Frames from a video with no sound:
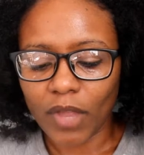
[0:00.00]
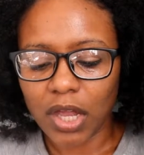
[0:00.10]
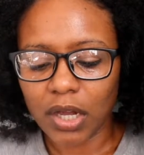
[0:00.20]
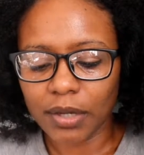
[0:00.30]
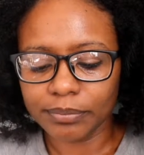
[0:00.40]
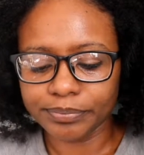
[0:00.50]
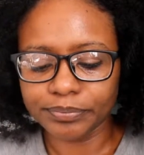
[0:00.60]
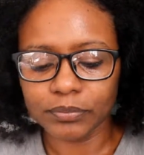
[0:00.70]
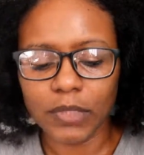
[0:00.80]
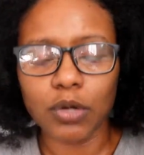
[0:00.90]
I
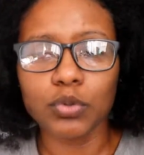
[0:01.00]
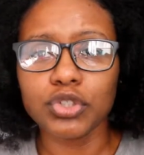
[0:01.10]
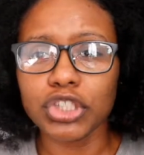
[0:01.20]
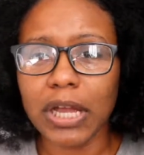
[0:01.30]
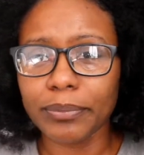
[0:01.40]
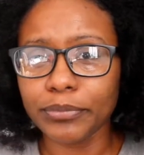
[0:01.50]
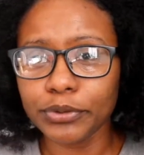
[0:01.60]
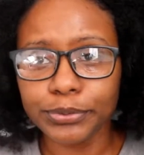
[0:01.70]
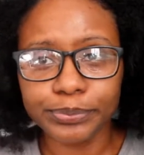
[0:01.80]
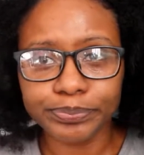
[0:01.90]
won't
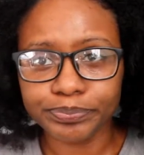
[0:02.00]
shampoo.